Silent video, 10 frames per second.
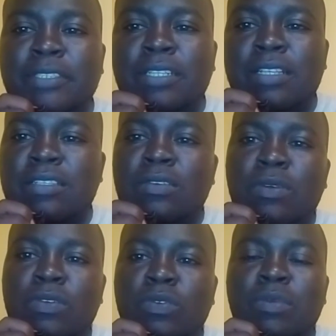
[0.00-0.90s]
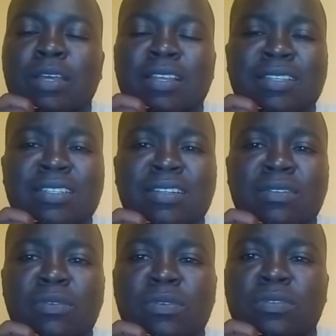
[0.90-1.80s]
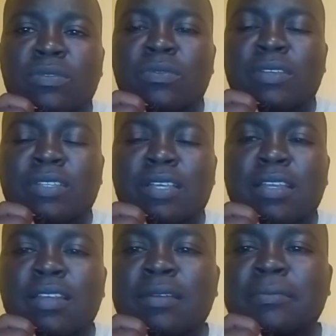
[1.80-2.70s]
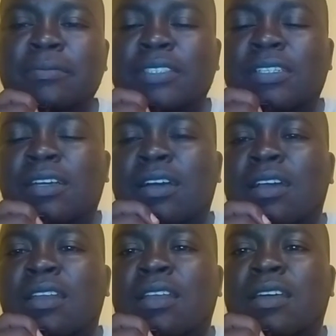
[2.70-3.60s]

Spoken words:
it's going to be an extra cost on your side, and